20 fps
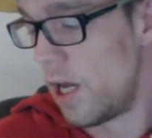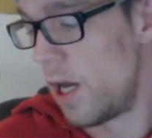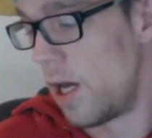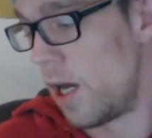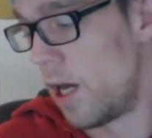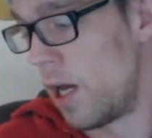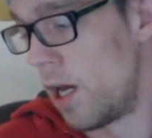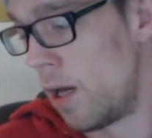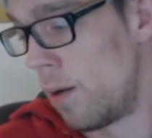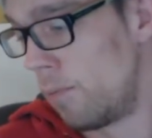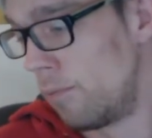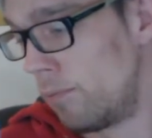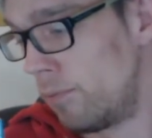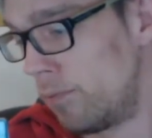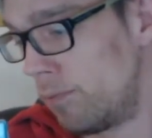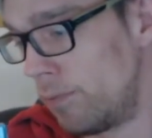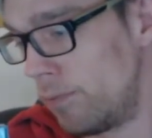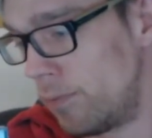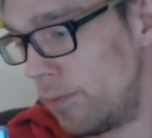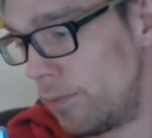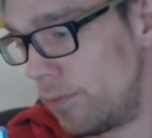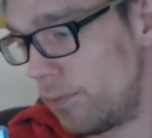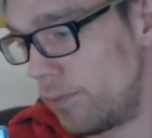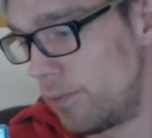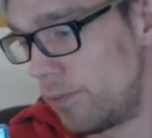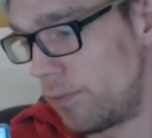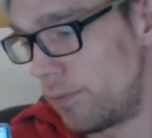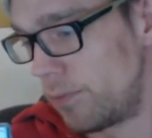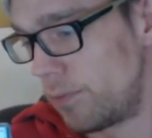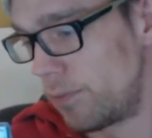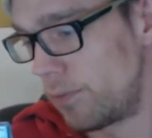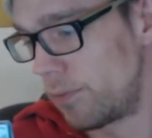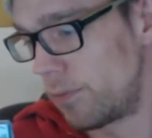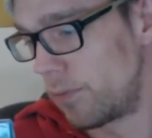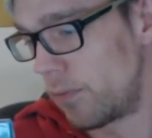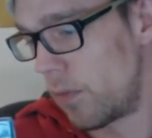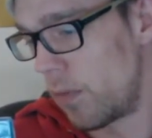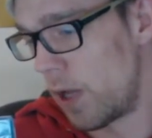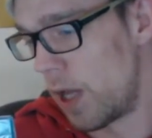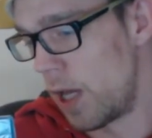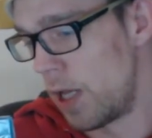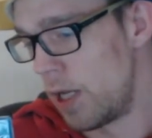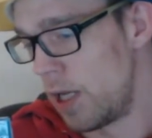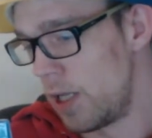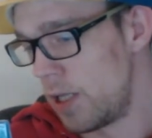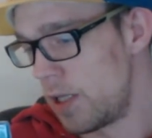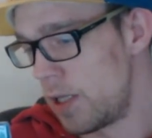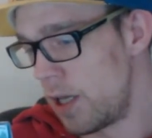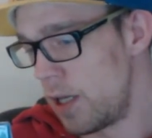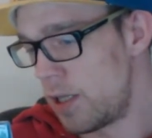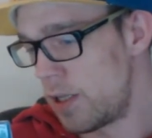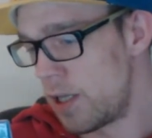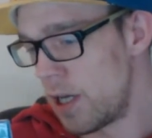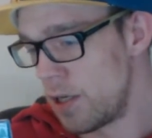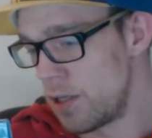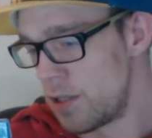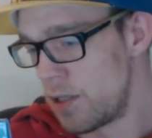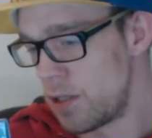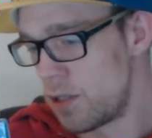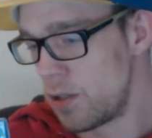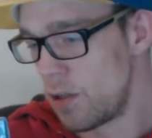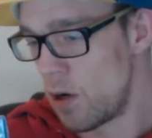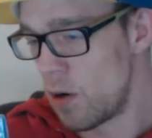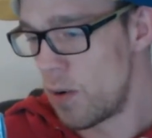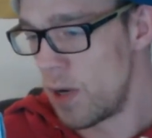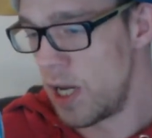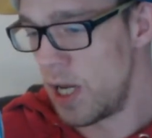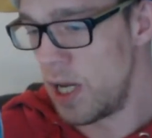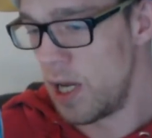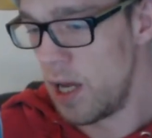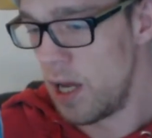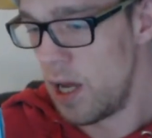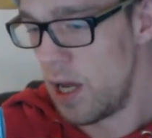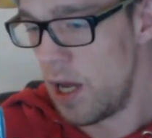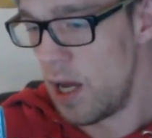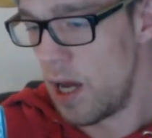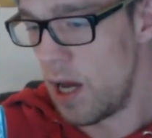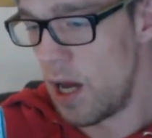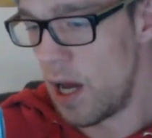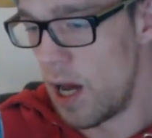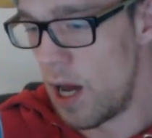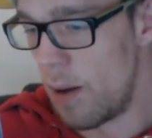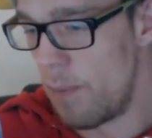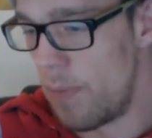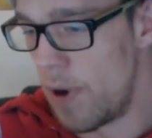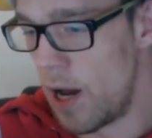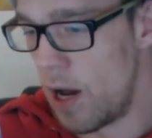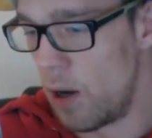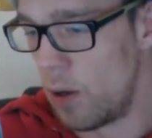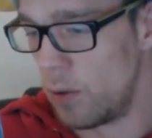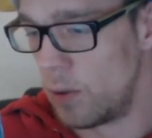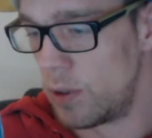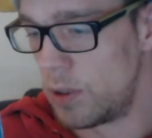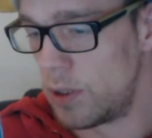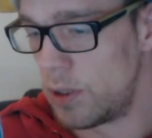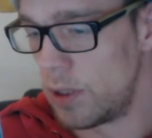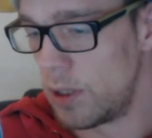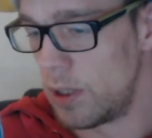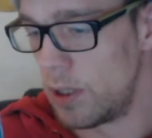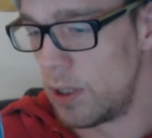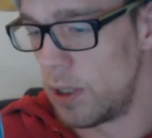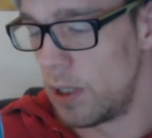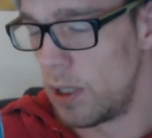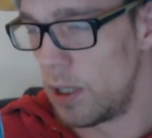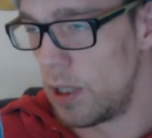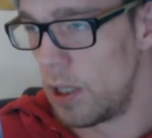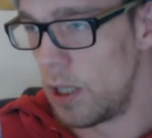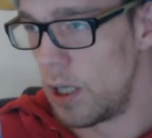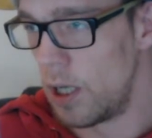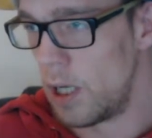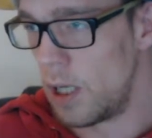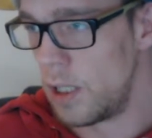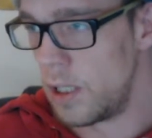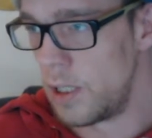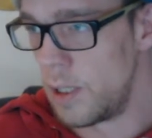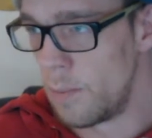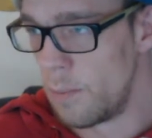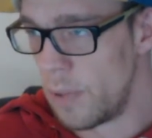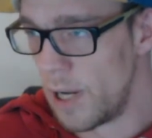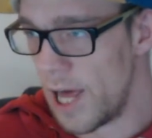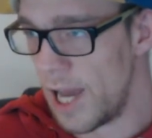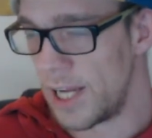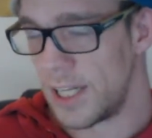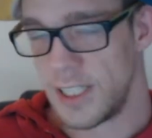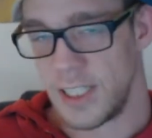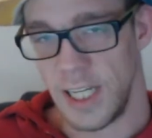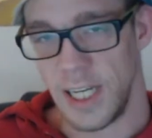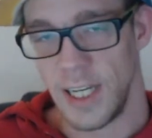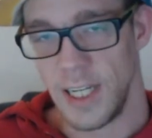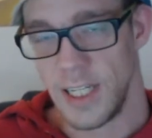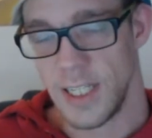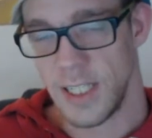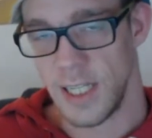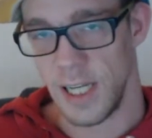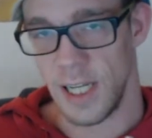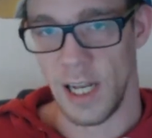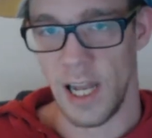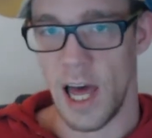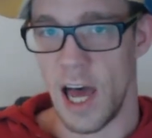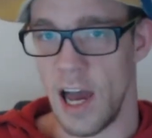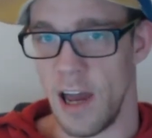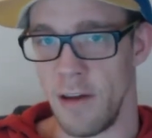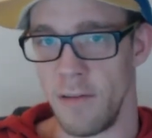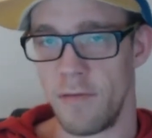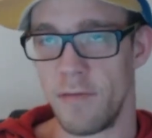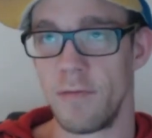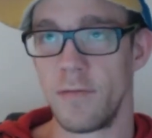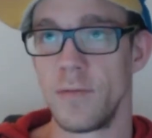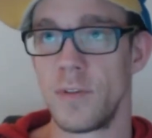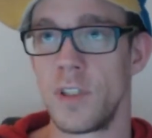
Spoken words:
And it tells the story about the black things in life.